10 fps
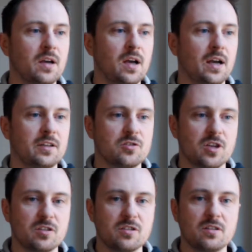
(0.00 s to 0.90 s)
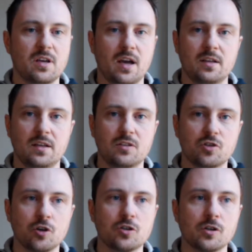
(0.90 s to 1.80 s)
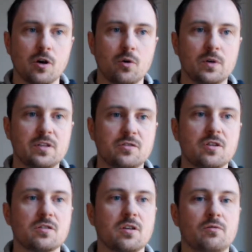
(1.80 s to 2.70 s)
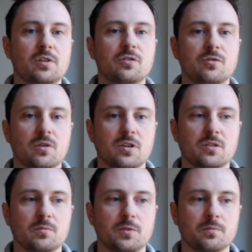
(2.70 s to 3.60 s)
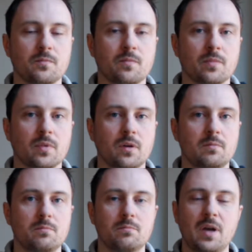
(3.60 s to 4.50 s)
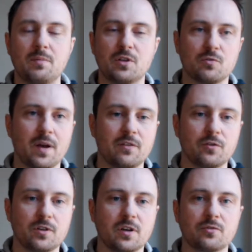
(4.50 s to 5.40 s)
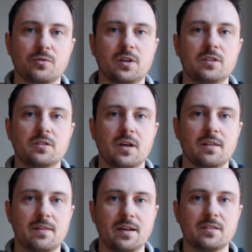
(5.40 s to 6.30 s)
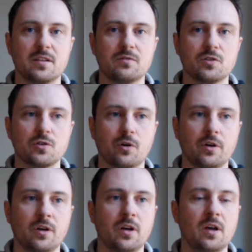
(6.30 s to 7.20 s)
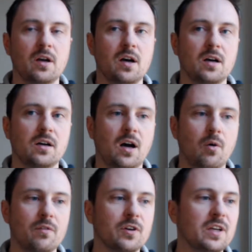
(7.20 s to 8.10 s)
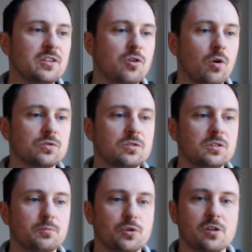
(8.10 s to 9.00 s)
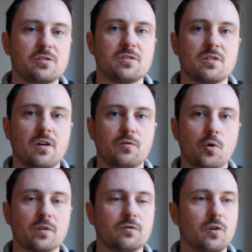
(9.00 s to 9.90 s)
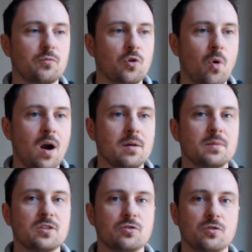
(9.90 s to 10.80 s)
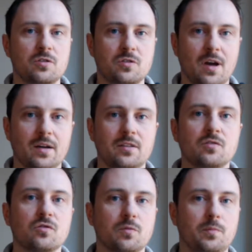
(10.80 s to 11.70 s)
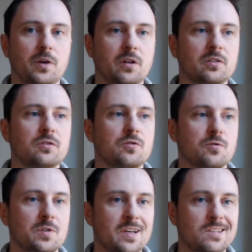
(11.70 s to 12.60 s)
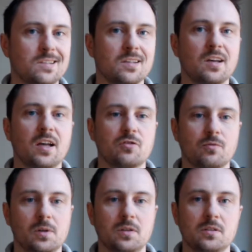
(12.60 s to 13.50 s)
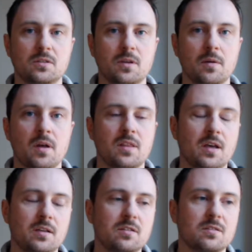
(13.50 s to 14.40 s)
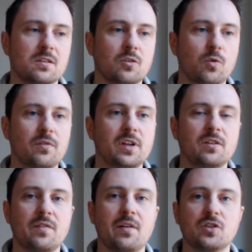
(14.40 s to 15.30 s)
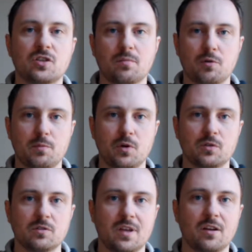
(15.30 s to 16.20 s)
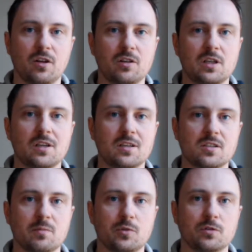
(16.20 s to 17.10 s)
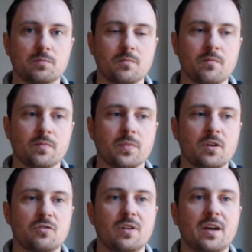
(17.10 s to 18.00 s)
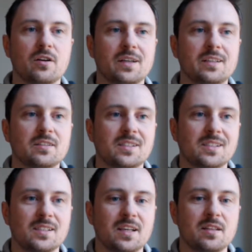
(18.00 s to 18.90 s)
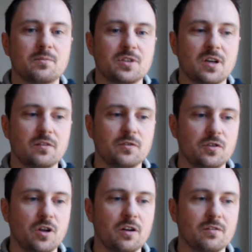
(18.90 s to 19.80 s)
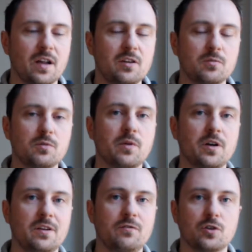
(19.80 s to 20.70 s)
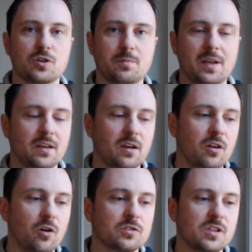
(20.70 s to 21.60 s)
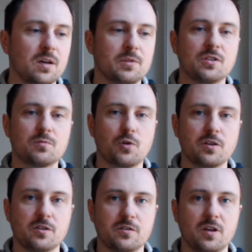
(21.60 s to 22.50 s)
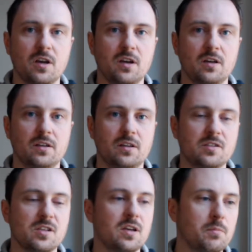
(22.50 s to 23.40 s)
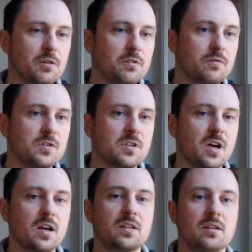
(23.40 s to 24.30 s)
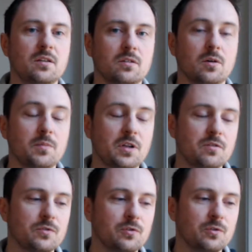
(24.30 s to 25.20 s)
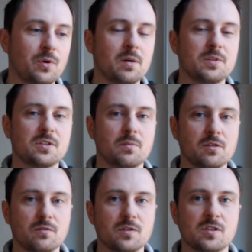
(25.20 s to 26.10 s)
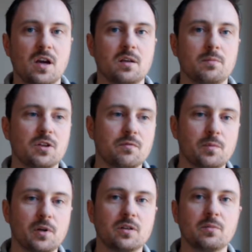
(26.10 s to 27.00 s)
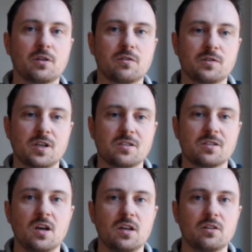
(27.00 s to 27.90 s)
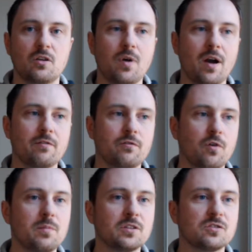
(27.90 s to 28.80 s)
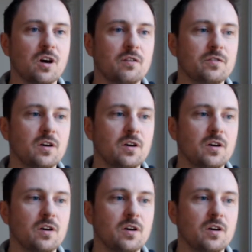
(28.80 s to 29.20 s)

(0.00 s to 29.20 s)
and tested and it's good to go. It's just not released to a customer. Maybe it's waiting for the next release. That is inventory. However, it's also the process of going from requirements to design, to build, to testing, and to release. That is the equivalent of having subcomponents that are not yet assembled. So they are in themselves not valuable, but if you're spending a long time in this process, let's say a month of design, a month of requirements, a month of design, a month of build, a month of test, then you have 4 months of